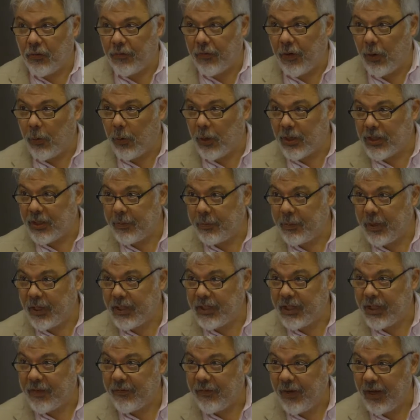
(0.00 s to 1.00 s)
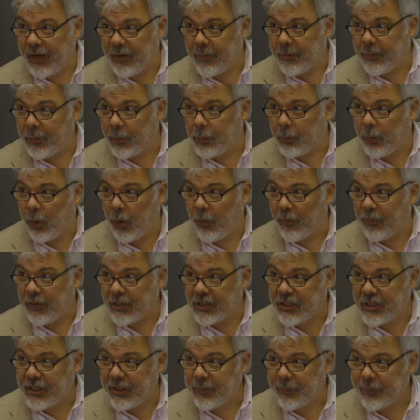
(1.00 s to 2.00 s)
of our dependent variable,
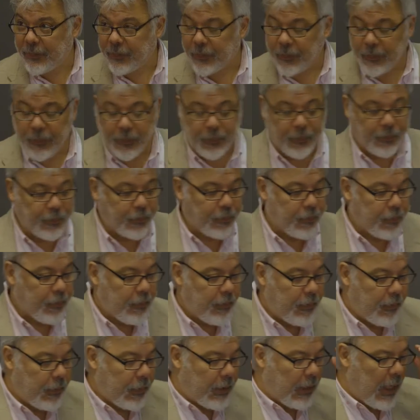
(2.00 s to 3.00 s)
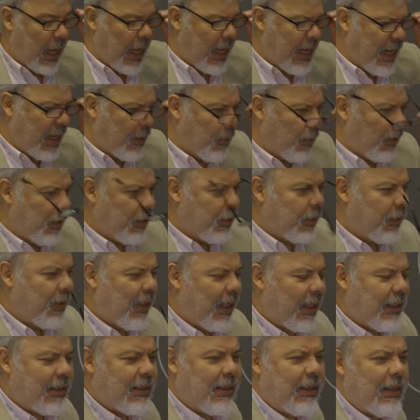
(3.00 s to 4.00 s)
poverty. And I will do
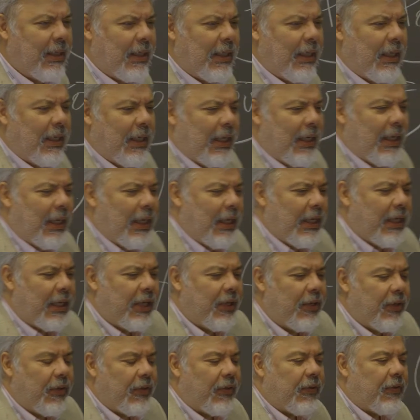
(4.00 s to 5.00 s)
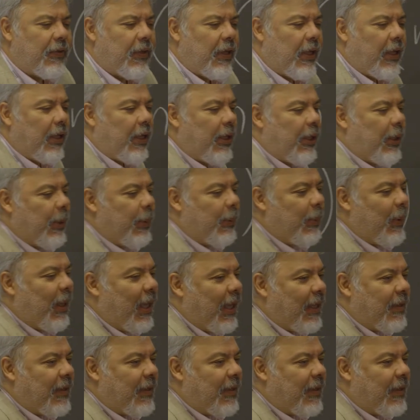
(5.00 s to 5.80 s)
that because one